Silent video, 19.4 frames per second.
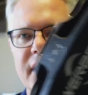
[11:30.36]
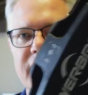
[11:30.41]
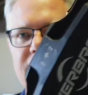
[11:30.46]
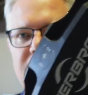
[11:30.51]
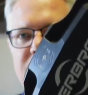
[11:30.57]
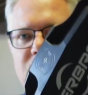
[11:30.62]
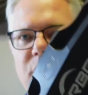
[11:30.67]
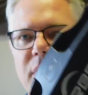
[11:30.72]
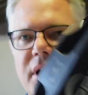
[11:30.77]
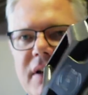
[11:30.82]

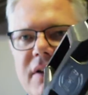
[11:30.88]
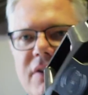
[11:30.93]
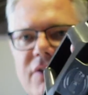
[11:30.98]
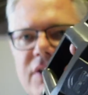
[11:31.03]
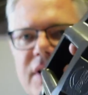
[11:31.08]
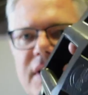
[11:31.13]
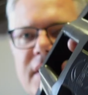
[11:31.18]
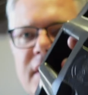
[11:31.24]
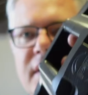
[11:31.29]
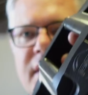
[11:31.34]
in my
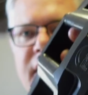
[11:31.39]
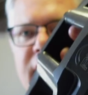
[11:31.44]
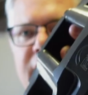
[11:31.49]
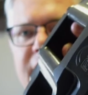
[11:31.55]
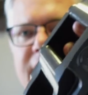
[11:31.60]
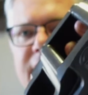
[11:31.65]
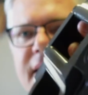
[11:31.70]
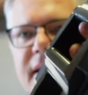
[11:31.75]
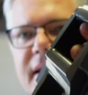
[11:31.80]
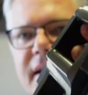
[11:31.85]
career,
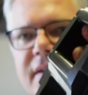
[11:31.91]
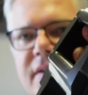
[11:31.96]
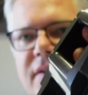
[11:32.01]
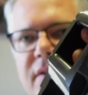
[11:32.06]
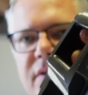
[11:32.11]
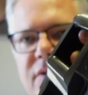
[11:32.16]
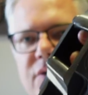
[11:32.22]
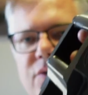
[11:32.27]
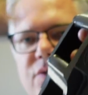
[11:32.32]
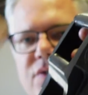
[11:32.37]
and again
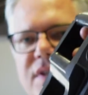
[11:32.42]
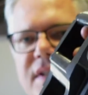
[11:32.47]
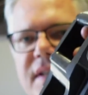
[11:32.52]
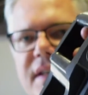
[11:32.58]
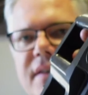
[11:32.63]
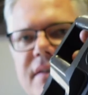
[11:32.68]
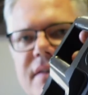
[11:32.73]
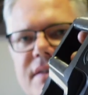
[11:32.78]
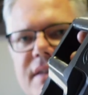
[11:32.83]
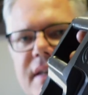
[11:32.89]
you
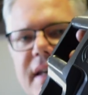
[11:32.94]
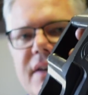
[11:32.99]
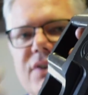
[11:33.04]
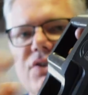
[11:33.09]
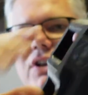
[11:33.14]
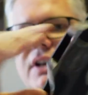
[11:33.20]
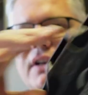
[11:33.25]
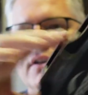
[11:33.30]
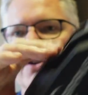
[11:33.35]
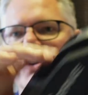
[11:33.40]
see this
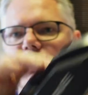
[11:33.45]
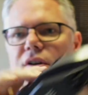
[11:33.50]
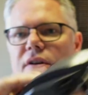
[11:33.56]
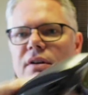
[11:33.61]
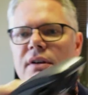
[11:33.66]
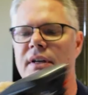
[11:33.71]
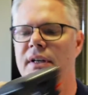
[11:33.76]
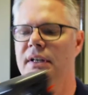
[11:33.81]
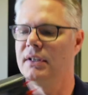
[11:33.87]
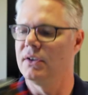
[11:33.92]
edgy look
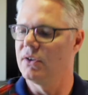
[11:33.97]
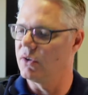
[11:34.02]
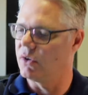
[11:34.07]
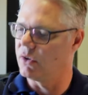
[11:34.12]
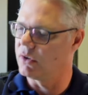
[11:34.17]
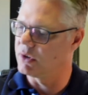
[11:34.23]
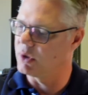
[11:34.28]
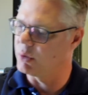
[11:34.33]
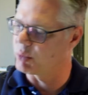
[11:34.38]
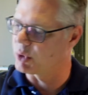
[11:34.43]

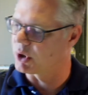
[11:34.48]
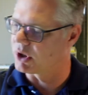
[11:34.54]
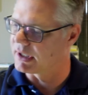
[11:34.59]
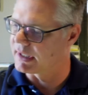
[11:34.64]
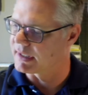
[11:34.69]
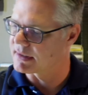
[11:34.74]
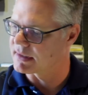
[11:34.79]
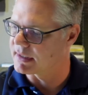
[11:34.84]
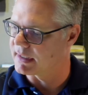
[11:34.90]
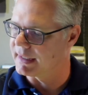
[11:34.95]
on the
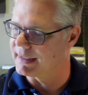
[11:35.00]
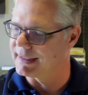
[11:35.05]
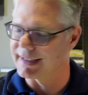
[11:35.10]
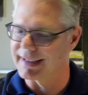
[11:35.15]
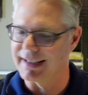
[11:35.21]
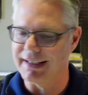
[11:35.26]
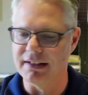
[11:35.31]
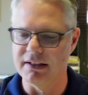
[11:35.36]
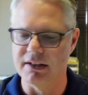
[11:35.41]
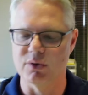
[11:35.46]
product, and
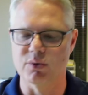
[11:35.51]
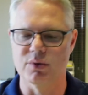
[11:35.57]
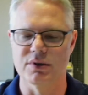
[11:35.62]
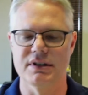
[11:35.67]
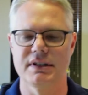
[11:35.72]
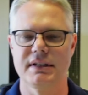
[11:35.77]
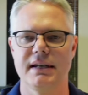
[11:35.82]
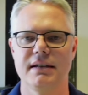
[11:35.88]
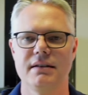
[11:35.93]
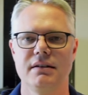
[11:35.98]
again it was
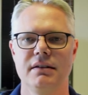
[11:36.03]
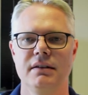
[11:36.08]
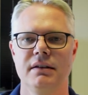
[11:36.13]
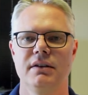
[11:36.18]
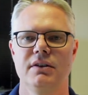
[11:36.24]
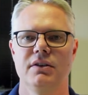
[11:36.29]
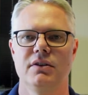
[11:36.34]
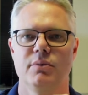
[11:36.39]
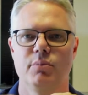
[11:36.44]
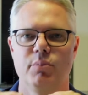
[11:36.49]
done
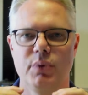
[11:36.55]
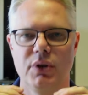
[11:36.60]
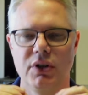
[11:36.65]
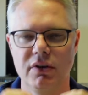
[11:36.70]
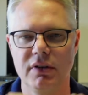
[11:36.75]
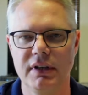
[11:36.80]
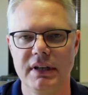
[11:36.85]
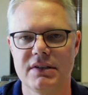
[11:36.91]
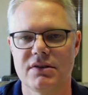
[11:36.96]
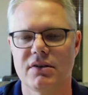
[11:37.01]

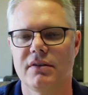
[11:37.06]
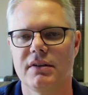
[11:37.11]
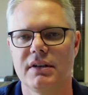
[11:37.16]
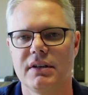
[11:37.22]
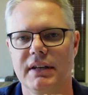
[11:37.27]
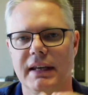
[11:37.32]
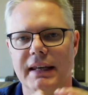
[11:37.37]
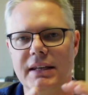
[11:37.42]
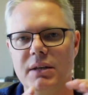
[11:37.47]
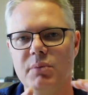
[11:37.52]
purely so
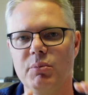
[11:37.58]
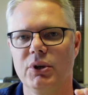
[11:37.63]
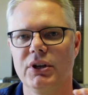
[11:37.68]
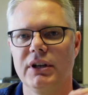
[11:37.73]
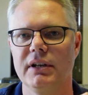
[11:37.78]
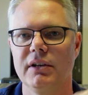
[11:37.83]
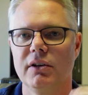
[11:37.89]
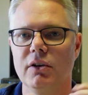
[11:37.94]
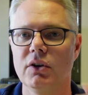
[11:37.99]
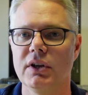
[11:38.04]
that anybody
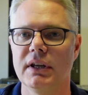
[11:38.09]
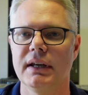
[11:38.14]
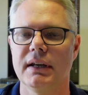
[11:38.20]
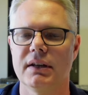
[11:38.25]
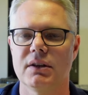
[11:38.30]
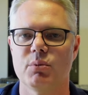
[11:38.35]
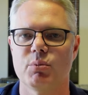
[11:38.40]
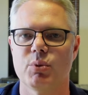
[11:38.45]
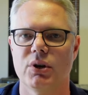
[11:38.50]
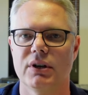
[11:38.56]
looking
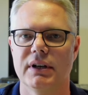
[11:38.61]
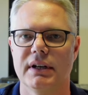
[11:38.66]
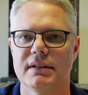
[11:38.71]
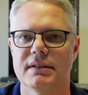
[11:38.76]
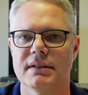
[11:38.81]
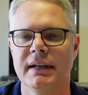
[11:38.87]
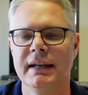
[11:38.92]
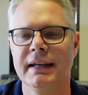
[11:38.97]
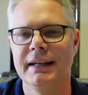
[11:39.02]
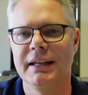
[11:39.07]
at the
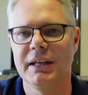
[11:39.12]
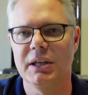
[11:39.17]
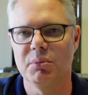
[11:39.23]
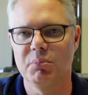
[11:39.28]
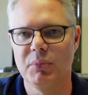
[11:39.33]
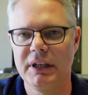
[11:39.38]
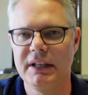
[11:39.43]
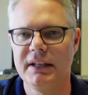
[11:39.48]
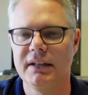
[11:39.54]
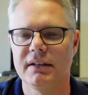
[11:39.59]
product
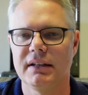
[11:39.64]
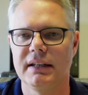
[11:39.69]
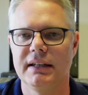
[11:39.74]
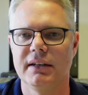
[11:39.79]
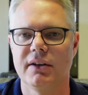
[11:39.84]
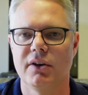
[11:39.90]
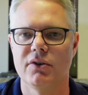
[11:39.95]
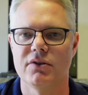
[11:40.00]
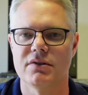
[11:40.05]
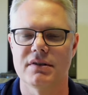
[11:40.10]
immediately
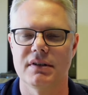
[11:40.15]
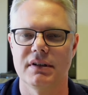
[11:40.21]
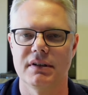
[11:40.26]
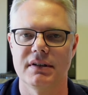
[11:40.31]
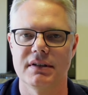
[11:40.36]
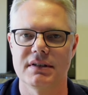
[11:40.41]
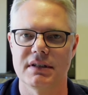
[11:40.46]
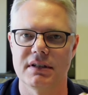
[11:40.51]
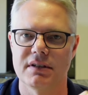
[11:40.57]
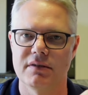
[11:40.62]
knows that
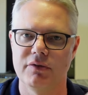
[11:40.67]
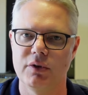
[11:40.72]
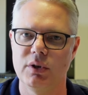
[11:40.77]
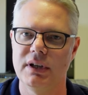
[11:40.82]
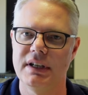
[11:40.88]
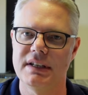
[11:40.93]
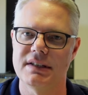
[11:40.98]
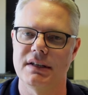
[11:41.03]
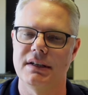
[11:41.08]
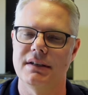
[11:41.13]
this is
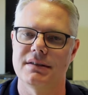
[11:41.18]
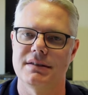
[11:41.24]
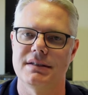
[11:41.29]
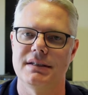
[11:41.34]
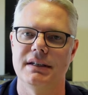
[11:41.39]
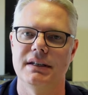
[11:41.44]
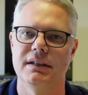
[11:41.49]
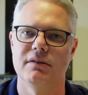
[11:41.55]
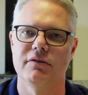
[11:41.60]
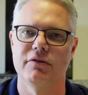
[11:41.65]
fully
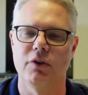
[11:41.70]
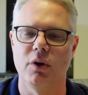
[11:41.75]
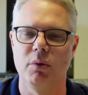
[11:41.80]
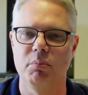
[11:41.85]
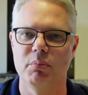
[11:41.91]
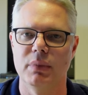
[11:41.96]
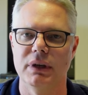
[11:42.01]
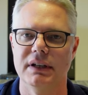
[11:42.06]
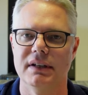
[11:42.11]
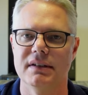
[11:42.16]
CNC'd
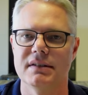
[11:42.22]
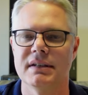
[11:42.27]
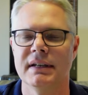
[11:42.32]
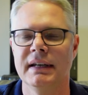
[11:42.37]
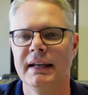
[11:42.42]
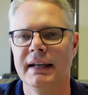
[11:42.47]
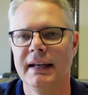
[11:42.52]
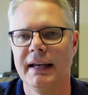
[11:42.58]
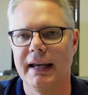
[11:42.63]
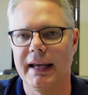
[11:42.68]
from billet
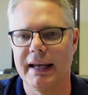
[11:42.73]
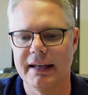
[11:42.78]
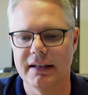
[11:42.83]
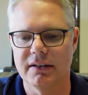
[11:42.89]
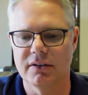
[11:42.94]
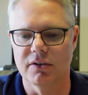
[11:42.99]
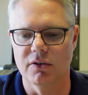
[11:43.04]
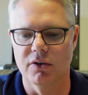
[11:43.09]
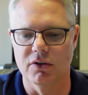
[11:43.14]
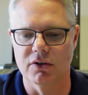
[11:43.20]

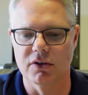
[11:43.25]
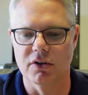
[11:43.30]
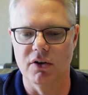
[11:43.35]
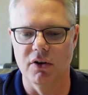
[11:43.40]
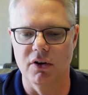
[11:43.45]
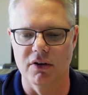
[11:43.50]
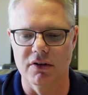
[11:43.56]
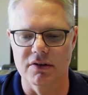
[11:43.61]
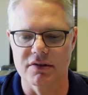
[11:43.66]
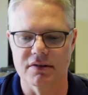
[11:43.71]
and not
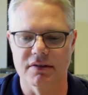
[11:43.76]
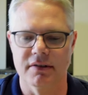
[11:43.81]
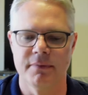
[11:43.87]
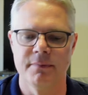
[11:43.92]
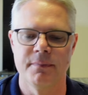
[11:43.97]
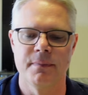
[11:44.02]
cast.